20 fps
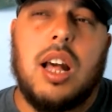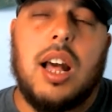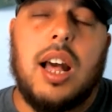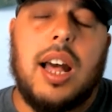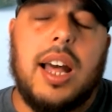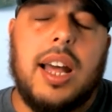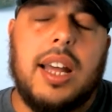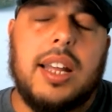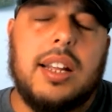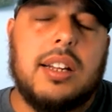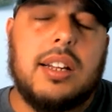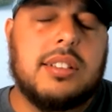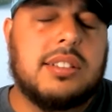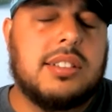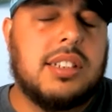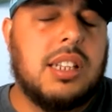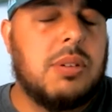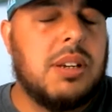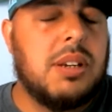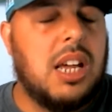I
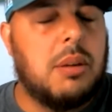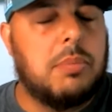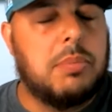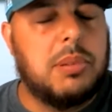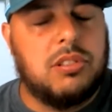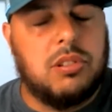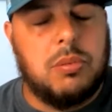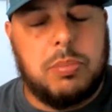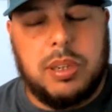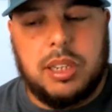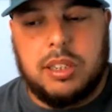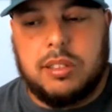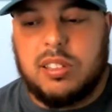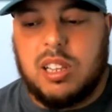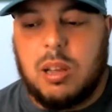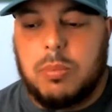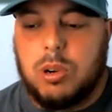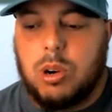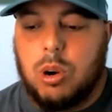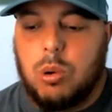understand we got a bunch of picks
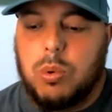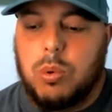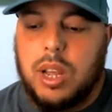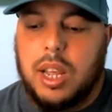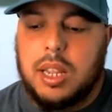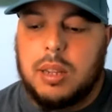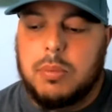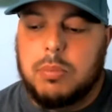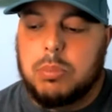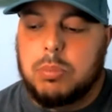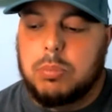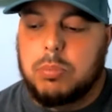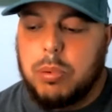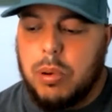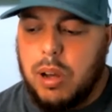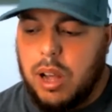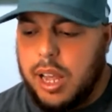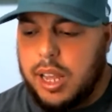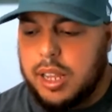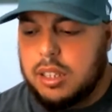coming our way,
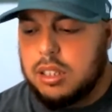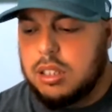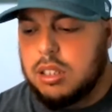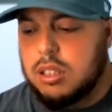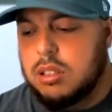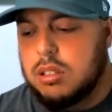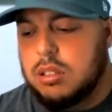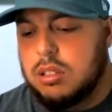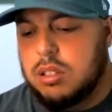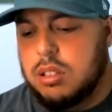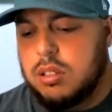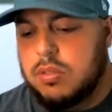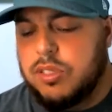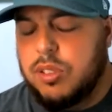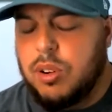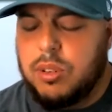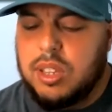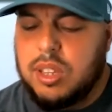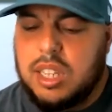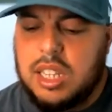but if
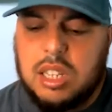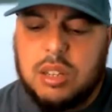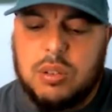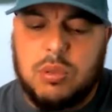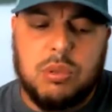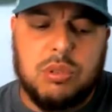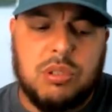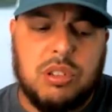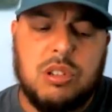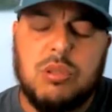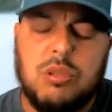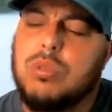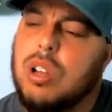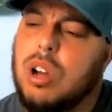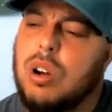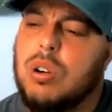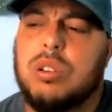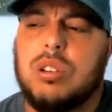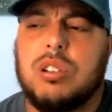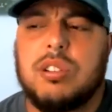you're the Eagles and
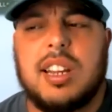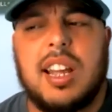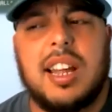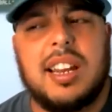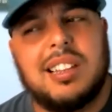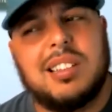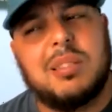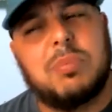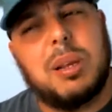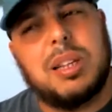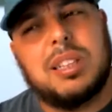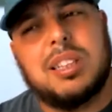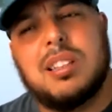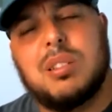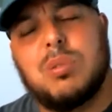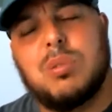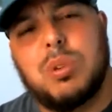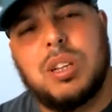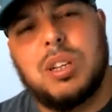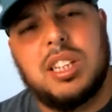you're not expected
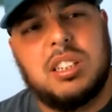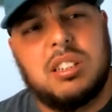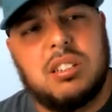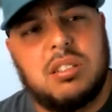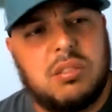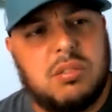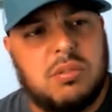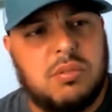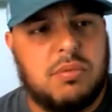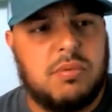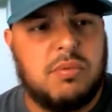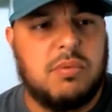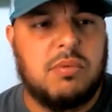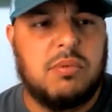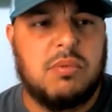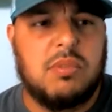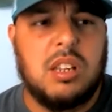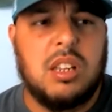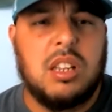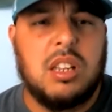to win,
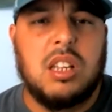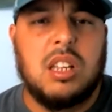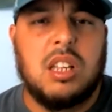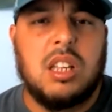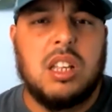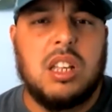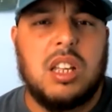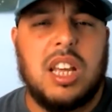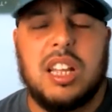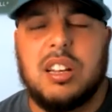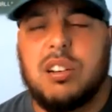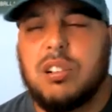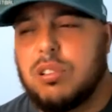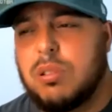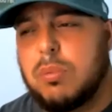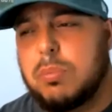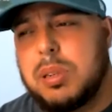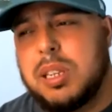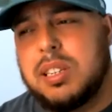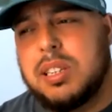and there's
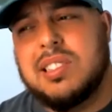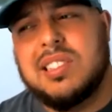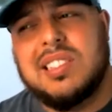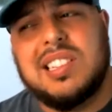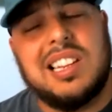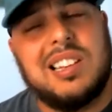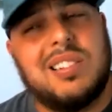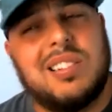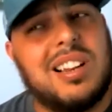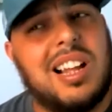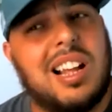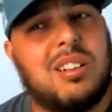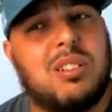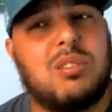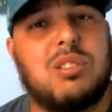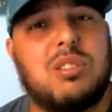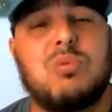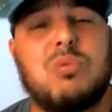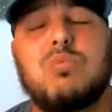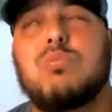some pieces that you
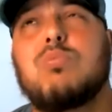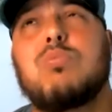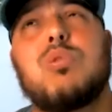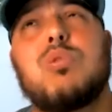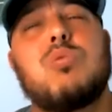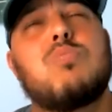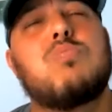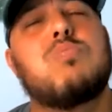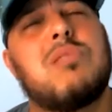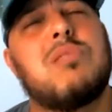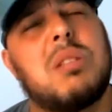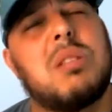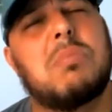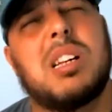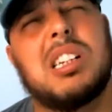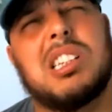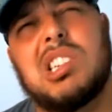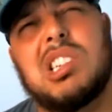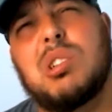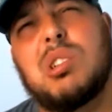pretty
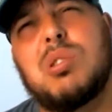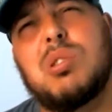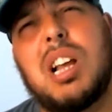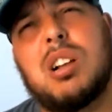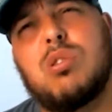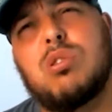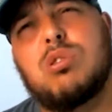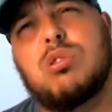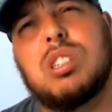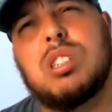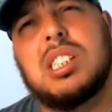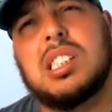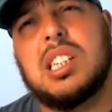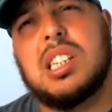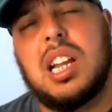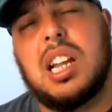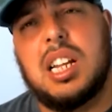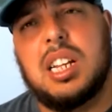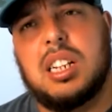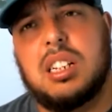much know you're not going to
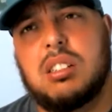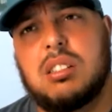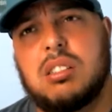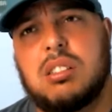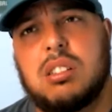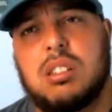re-sign,